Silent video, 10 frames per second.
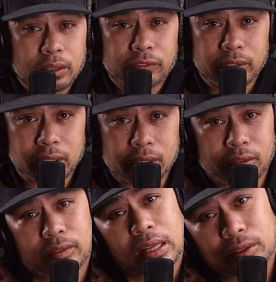to fit
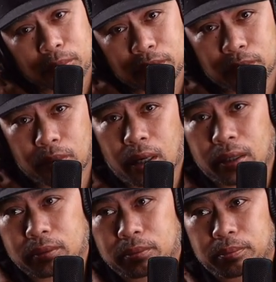in if that's what you
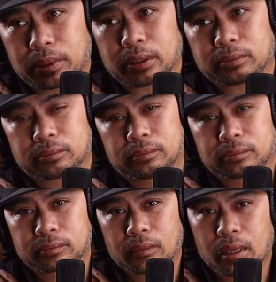want, but
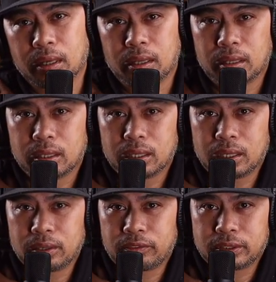
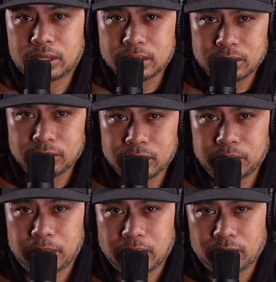if it doesn't
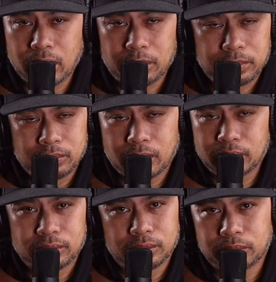really make you happy, why are
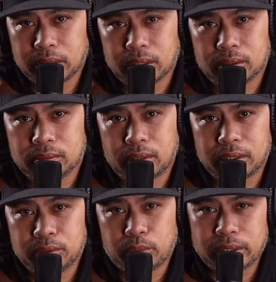you doing it? Why are
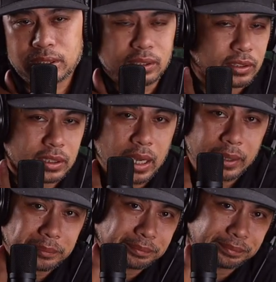you wasting your
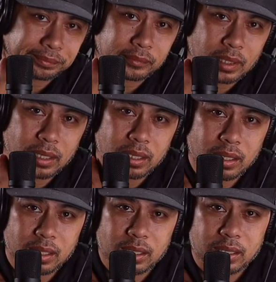time?
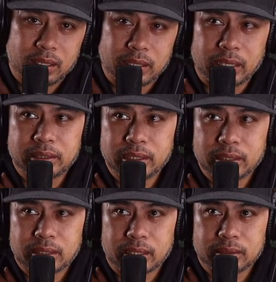And I
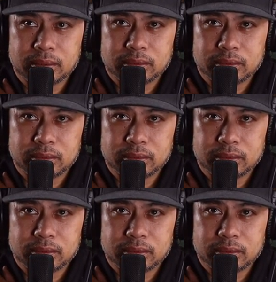think that